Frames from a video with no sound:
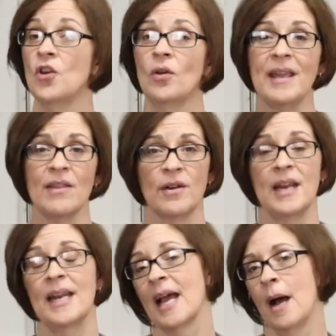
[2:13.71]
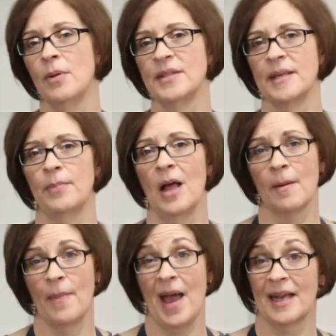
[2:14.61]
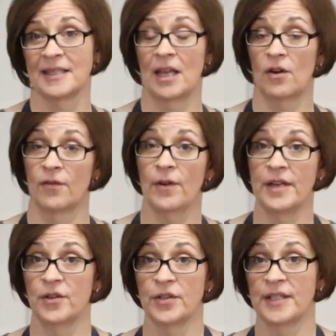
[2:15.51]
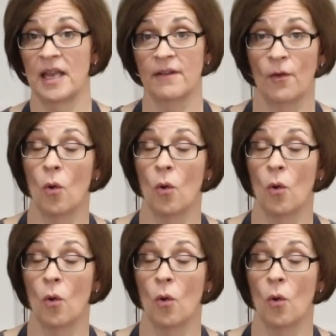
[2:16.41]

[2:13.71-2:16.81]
You'll either need a couple Ziploc bags that are freezer safe